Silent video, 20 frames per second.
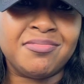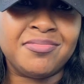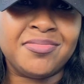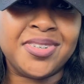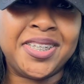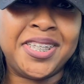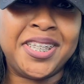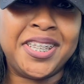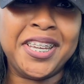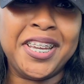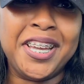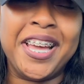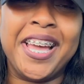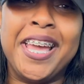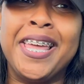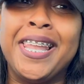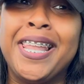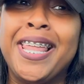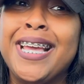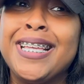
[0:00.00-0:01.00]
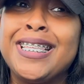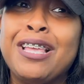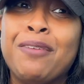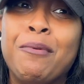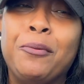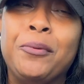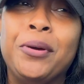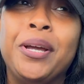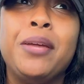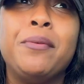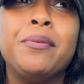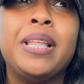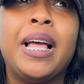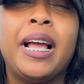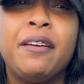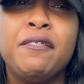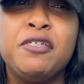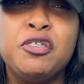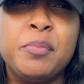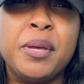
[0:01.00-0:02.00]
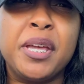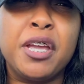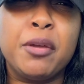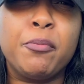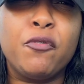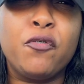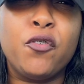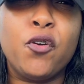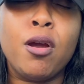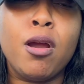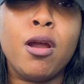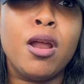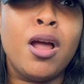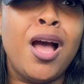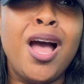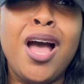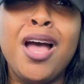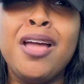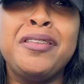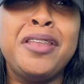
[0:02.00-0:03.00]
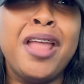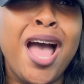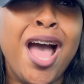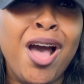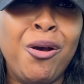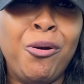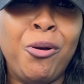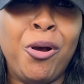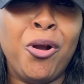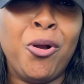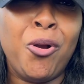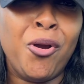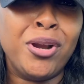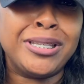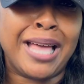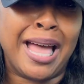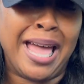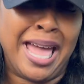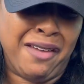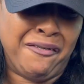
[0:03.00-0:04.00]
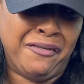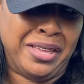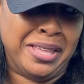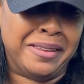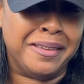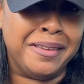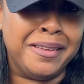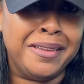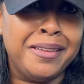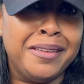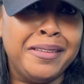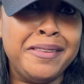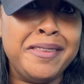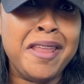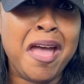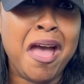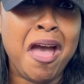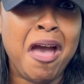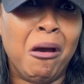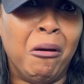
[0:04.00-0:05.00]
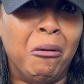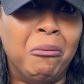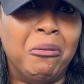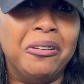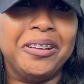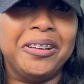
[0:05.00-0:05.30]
yeah, and last time I went, he was like, have you been here before? No, of course I haven't. No.